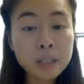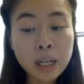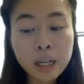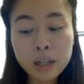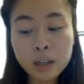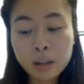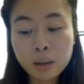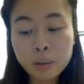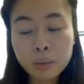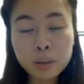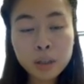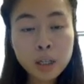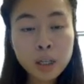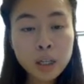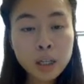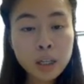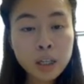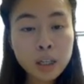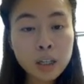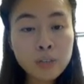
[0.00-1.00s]
data
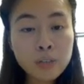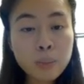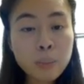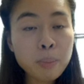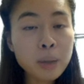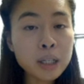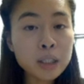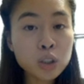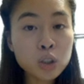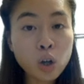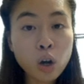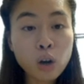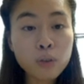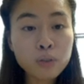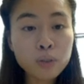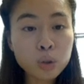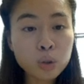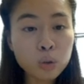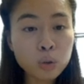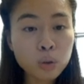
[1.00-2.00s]
even based
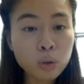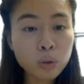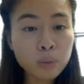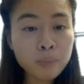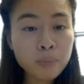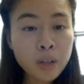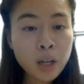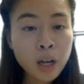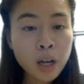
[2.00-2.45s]
off of Google.